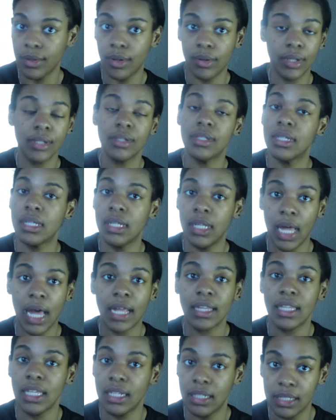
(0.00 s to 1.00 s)
You know, this is
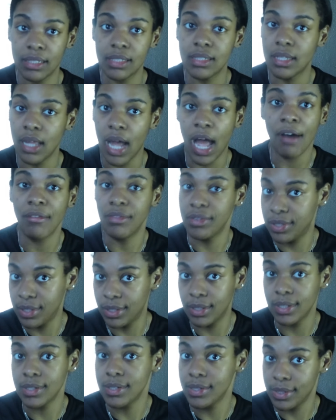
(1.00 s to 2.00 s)
clear. I think this is,
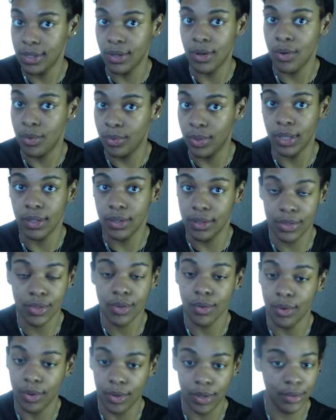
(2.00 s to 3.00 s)
obviously, this is a whole nother
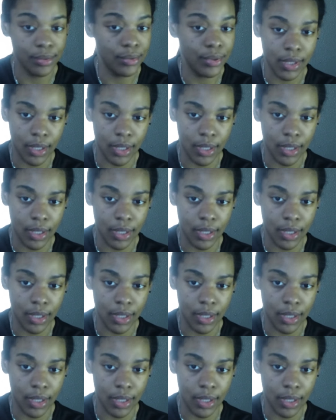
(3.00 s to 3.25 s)
story.